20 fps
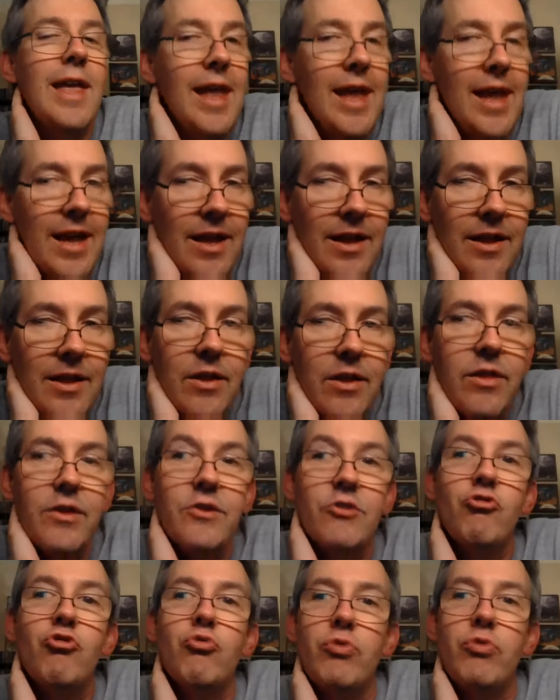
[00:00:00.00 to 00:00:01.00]
in
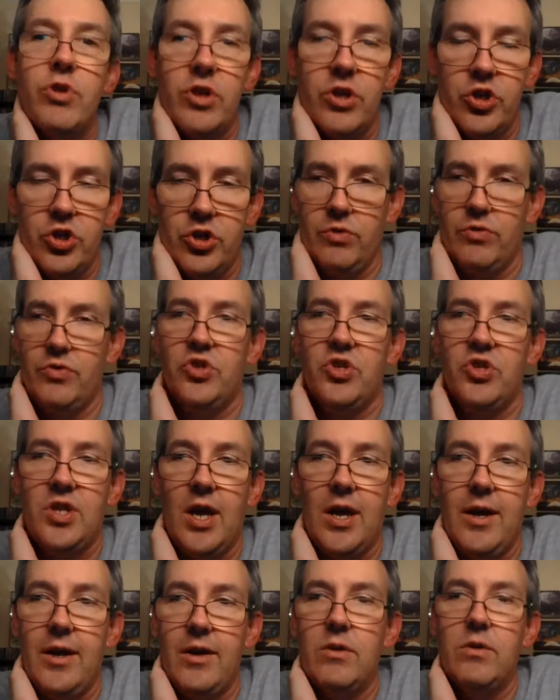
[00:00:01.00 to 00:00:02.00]
this traditional
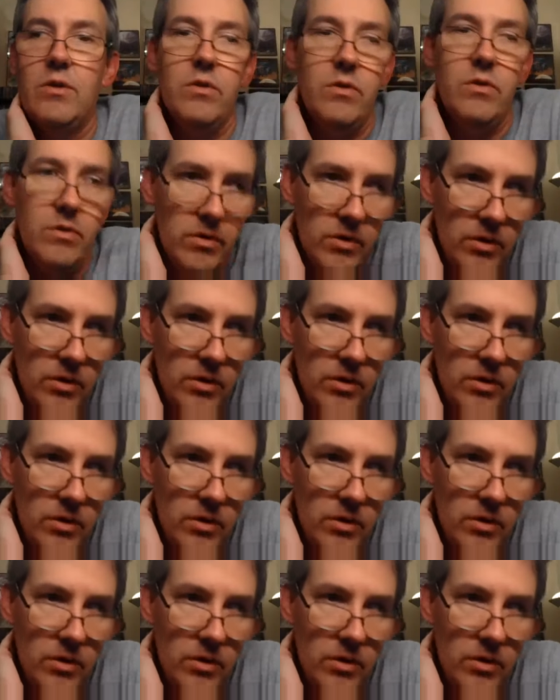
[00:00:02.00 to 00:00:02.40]
style,